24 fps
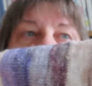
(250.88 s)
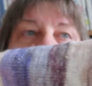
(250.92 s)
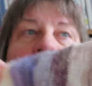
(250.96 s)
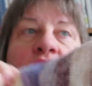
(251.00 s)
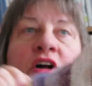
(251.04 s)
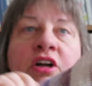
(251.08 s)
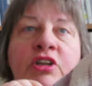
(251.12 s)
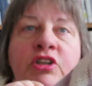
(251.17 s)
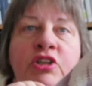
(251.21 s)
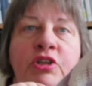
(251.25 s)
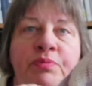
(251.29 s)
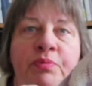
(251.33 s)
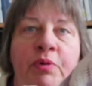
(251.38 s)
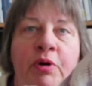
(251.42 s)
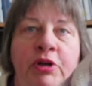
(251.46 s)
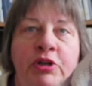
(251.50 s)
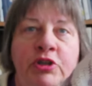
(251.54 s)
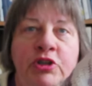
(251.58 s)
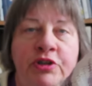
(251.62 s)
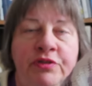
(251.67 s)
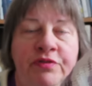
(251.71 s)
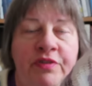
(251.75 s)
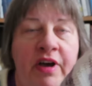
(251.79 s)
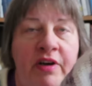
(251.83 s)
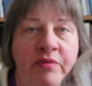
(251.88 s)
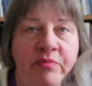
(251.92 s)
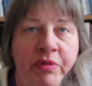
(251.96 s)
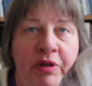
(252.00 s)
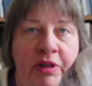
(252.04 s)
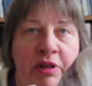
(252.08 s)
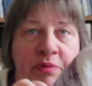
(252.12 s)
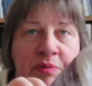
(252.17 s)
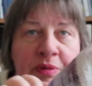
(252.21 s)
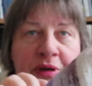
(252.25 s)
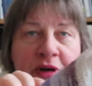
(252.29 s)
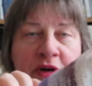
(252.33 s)
on a two point two five
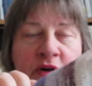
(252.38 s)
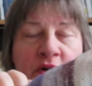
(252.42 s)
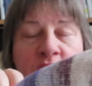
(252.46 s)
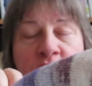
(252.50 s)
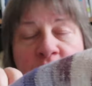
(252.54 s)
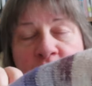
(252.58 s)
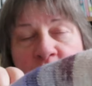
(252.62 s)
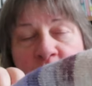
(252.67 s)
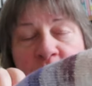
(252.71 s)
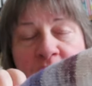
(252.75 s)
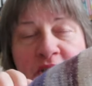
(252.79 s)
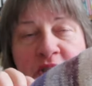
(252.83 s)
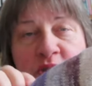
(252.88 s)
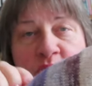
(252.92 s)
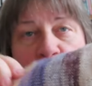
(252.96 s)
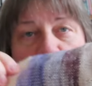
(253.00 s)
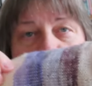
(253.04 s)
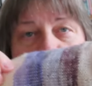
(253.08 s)
millimeter or U S